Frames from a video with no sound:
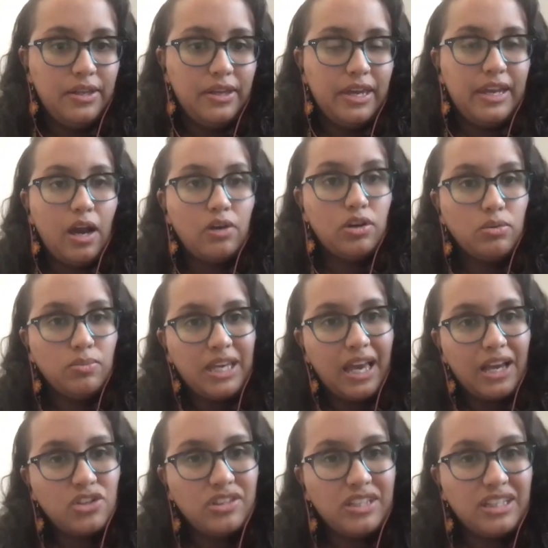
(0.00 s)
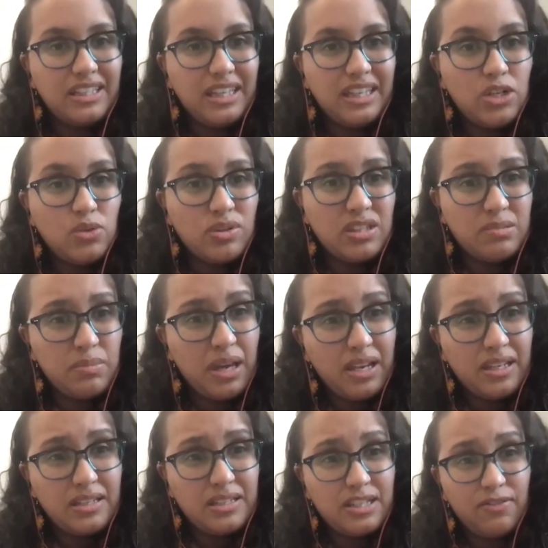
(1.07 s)
And how can we actually engage with as
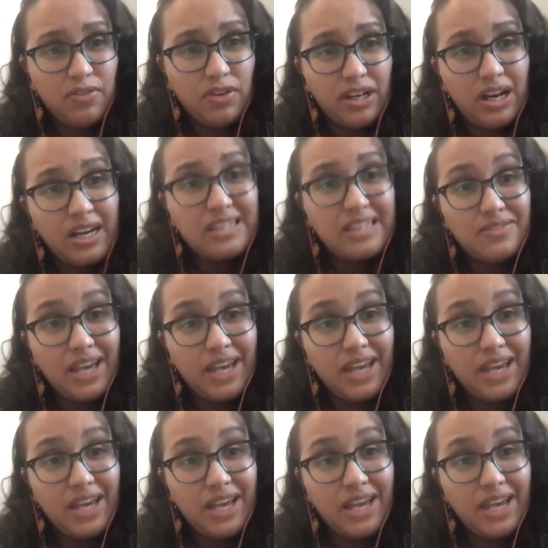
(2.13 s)
many different kinds of